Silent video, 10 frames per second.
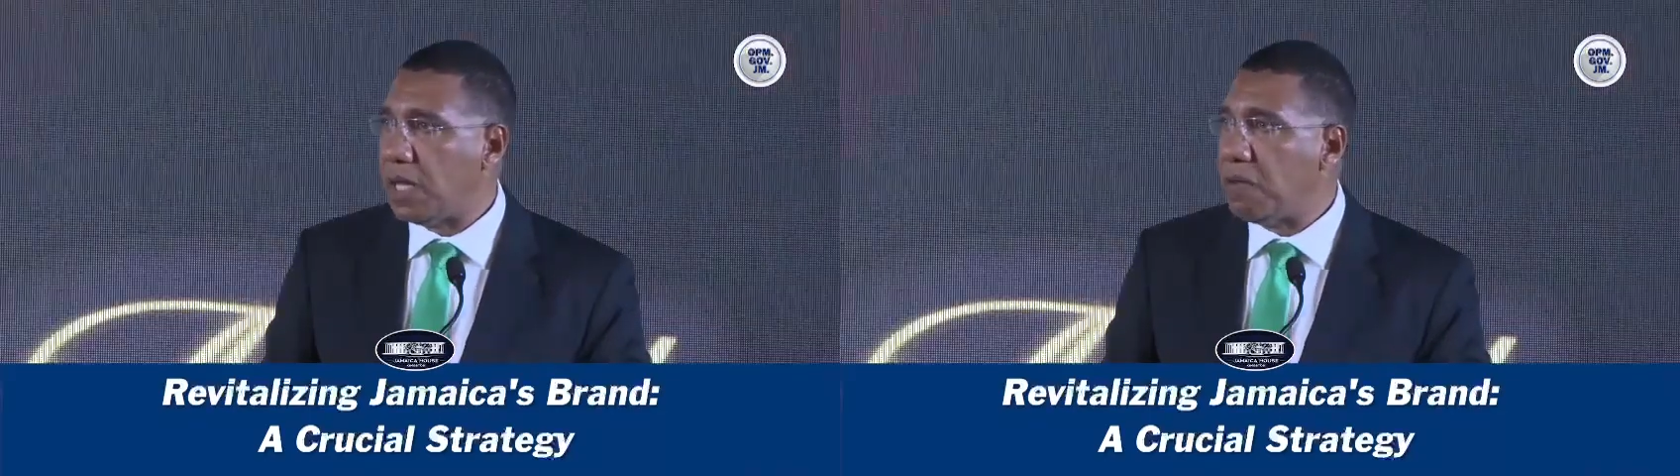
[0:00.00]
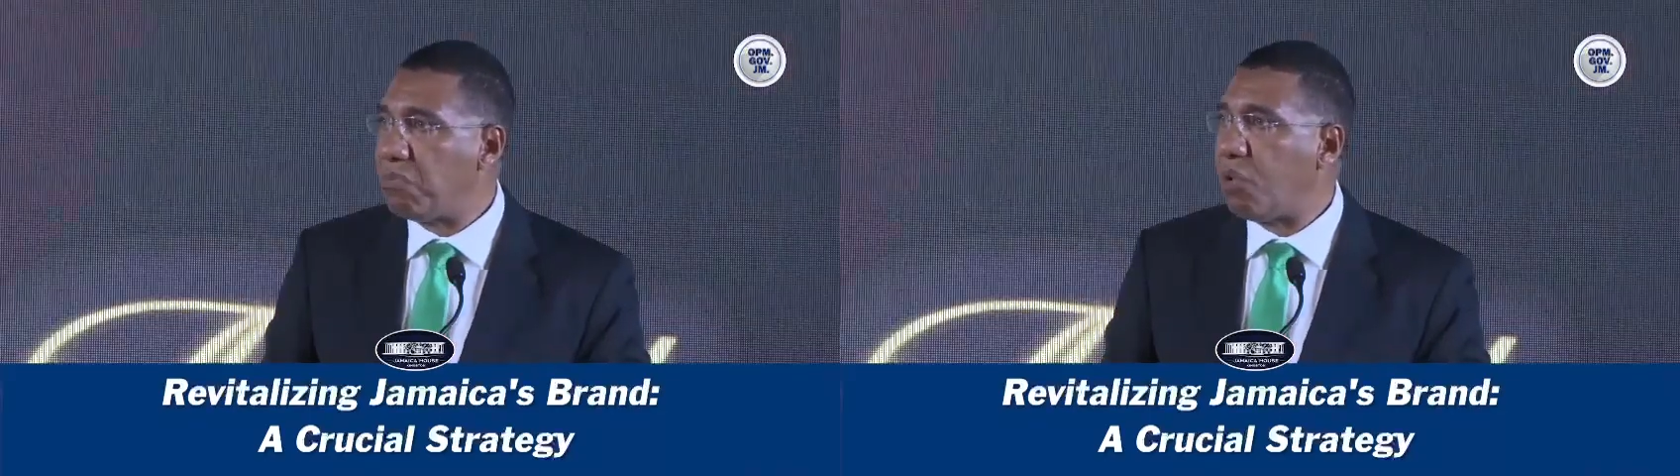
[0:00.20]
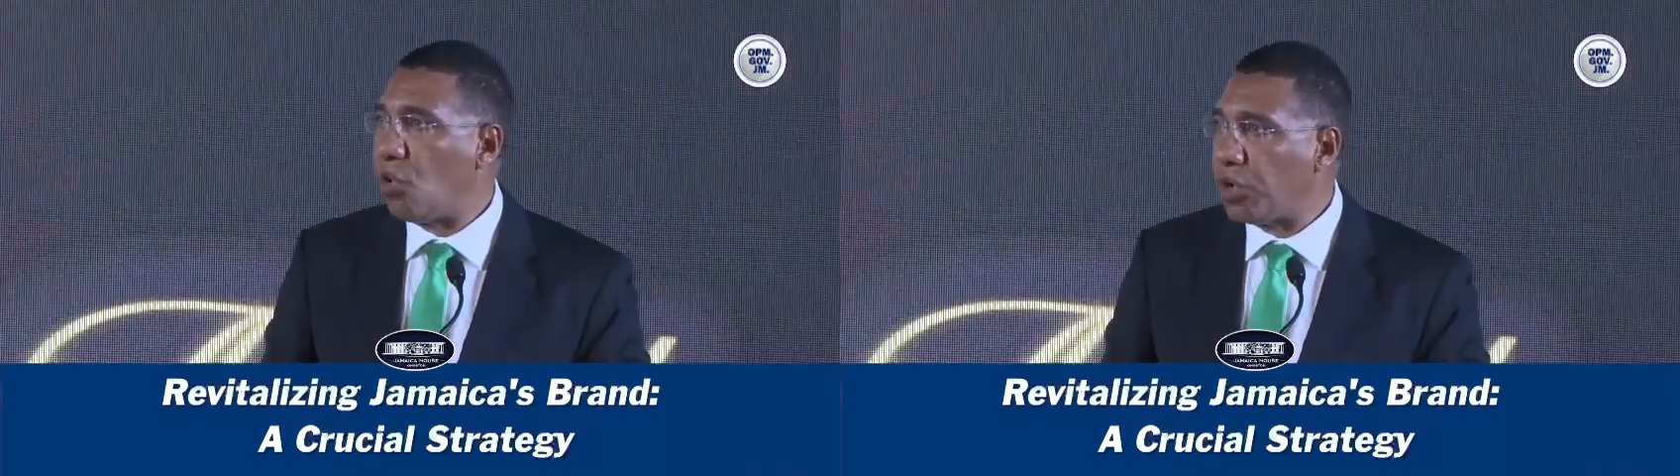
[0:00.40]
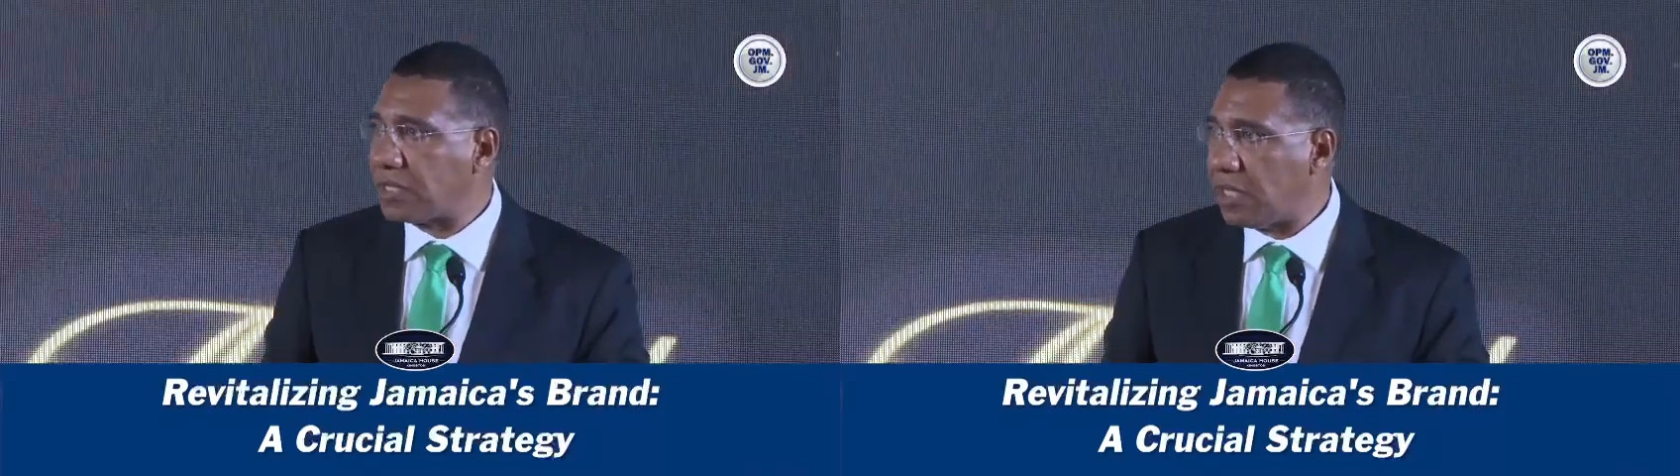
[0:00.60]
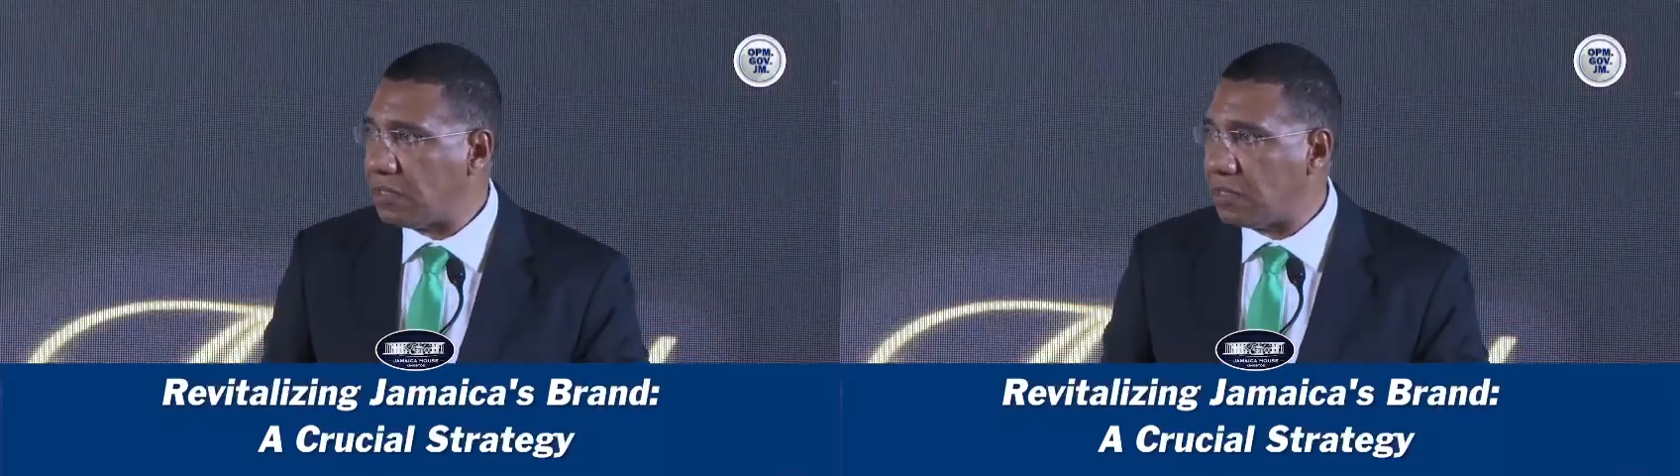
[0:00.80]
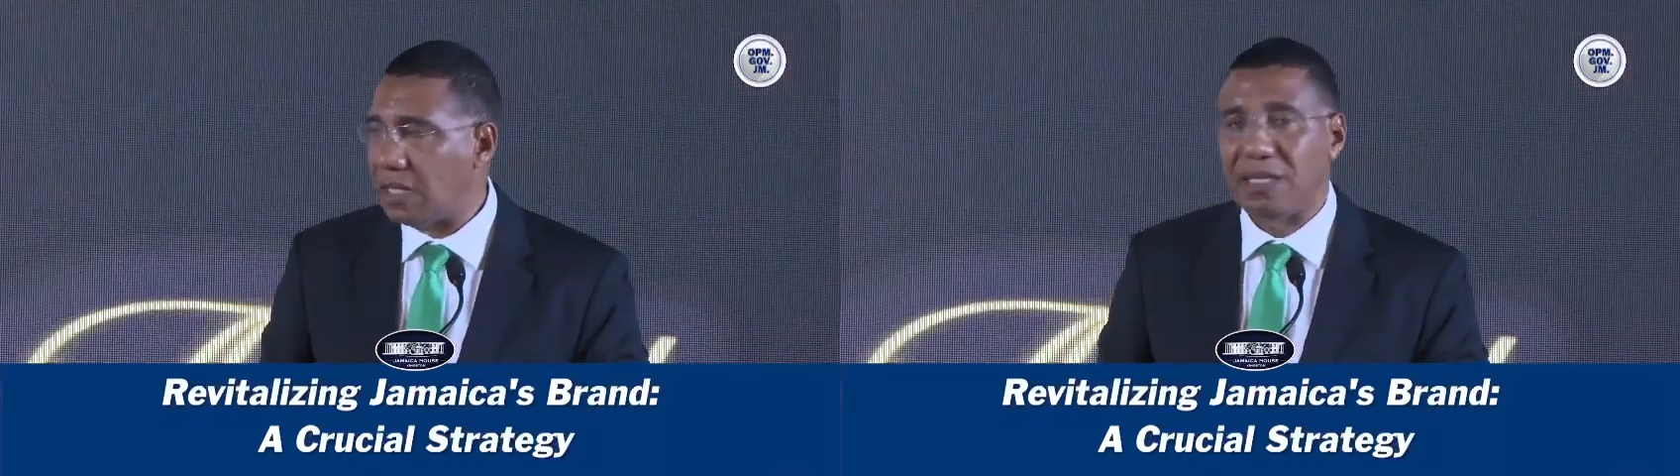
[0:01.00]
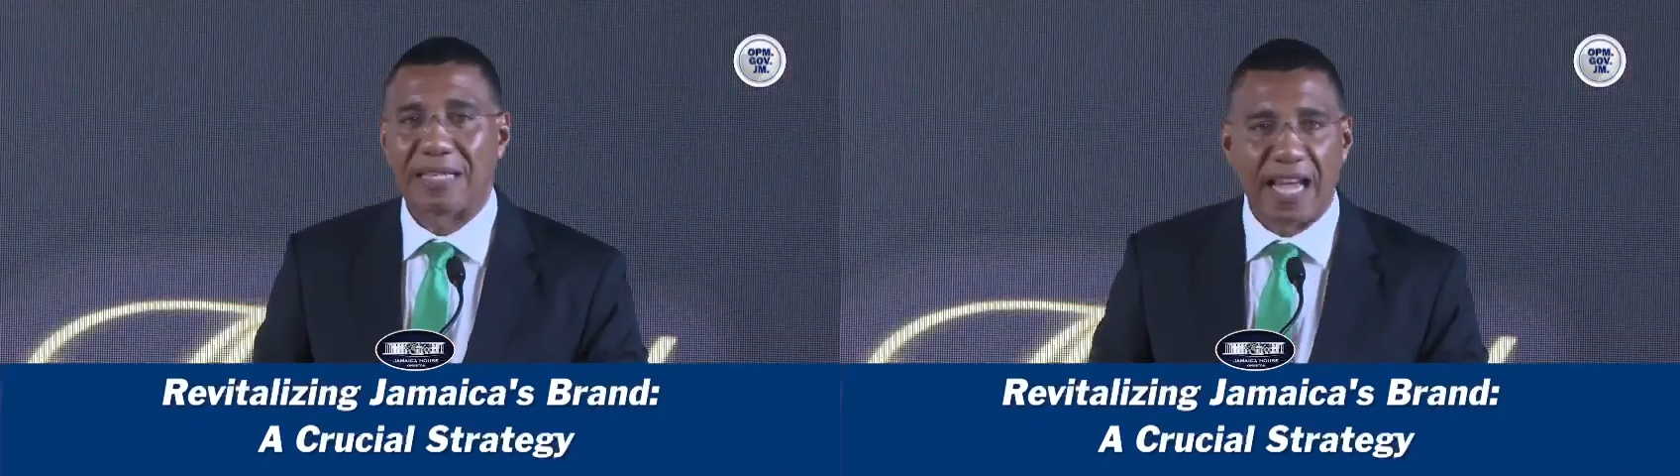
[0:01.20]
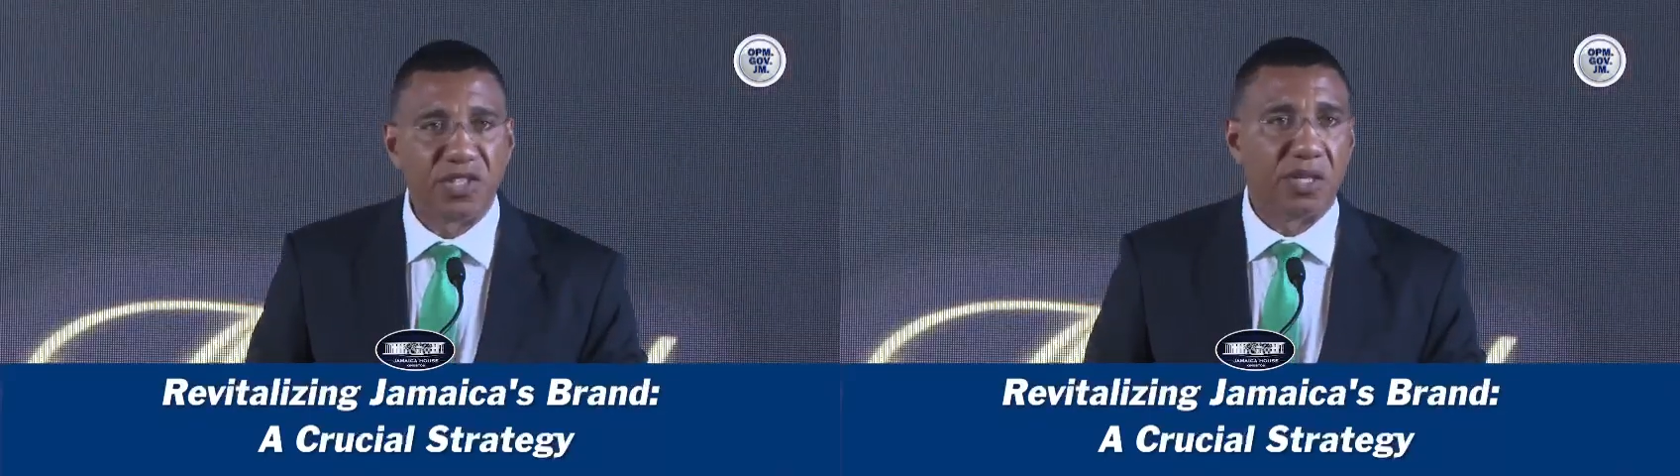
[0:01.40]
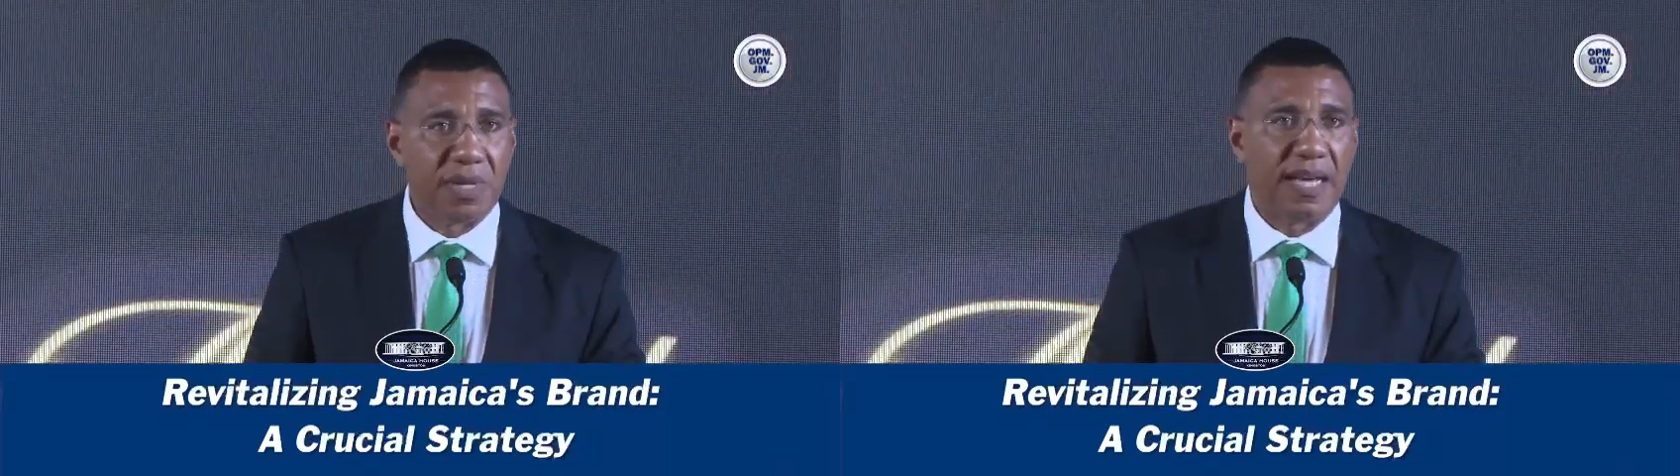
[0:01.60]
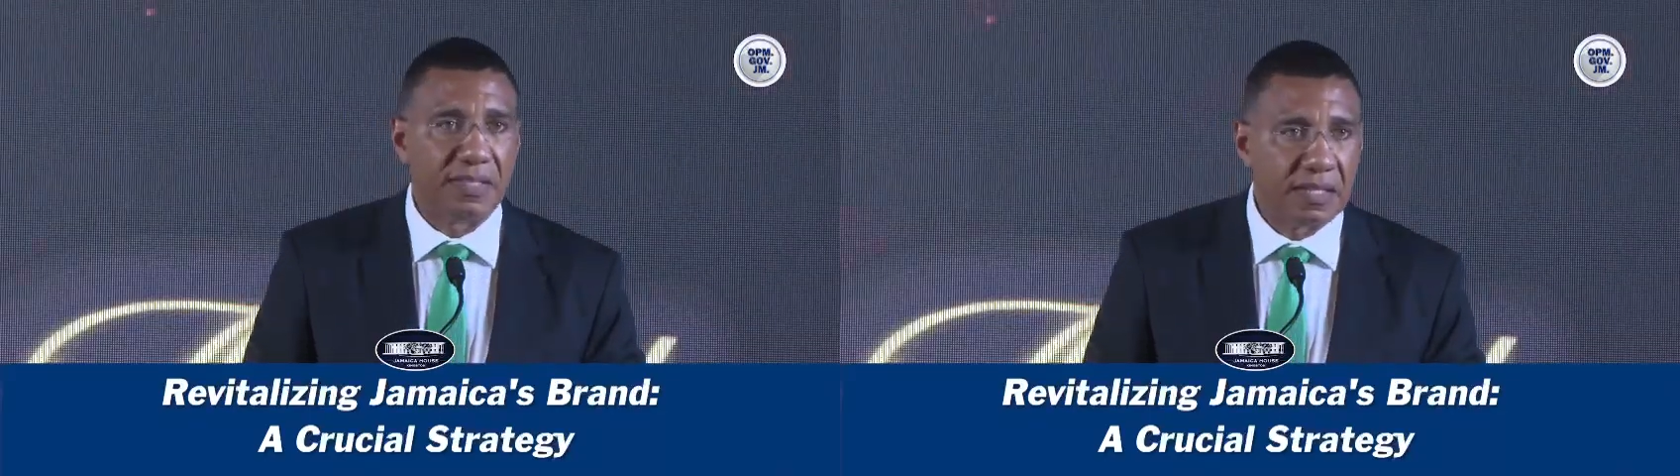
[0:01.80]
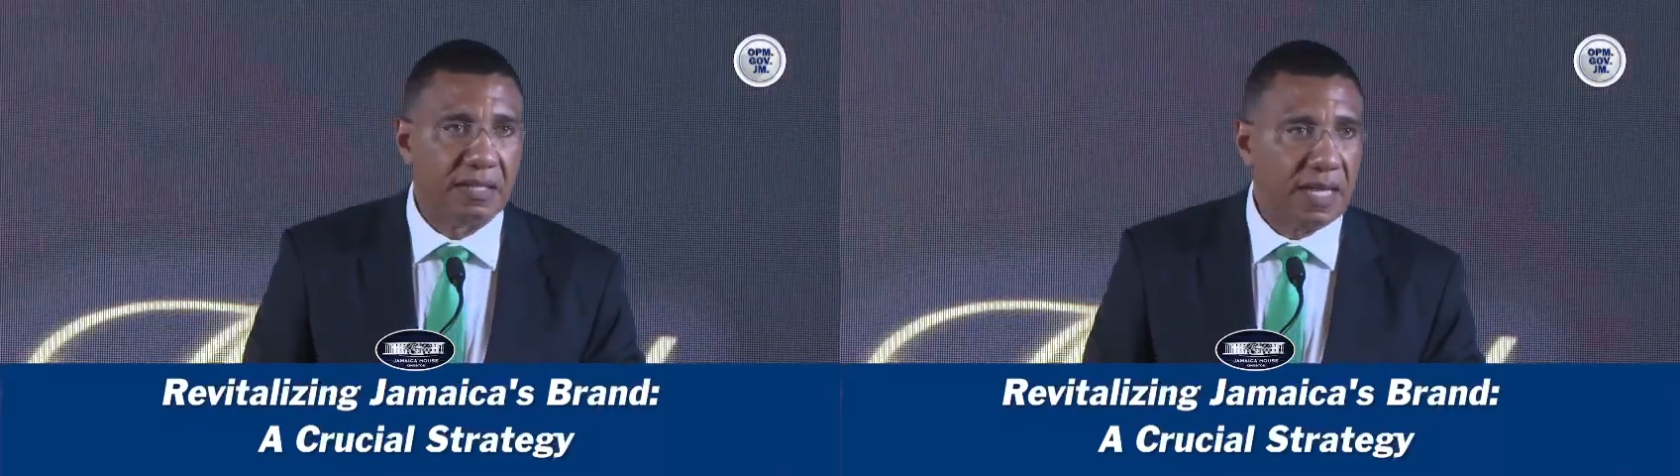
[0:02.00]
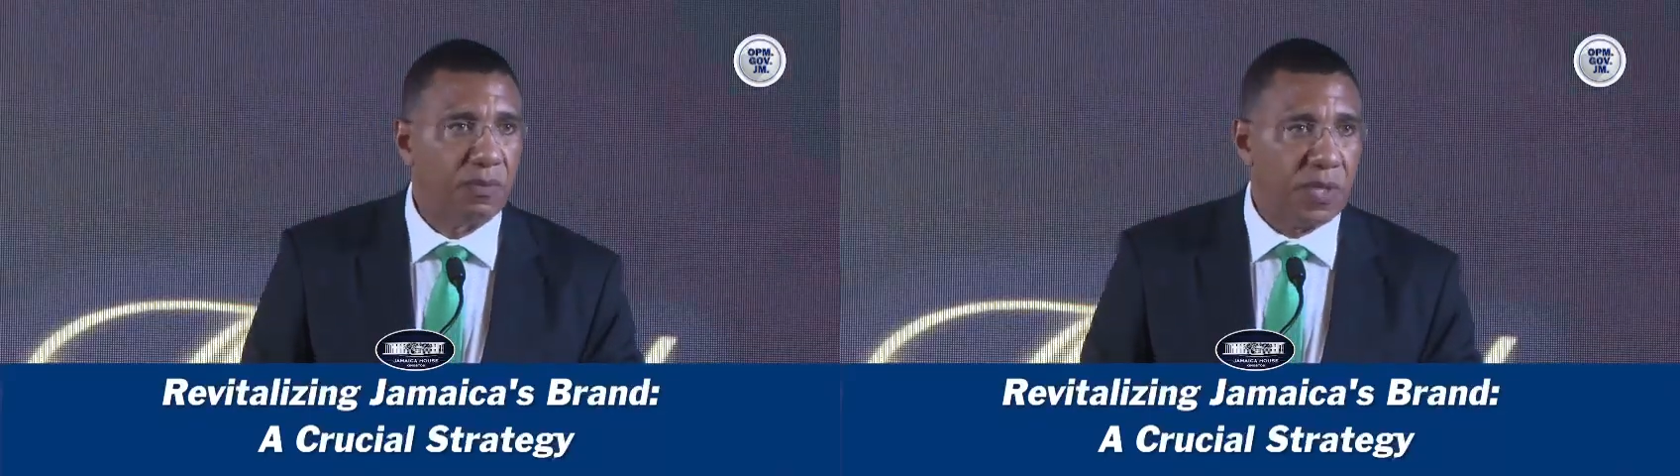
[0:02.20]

important intangible asset that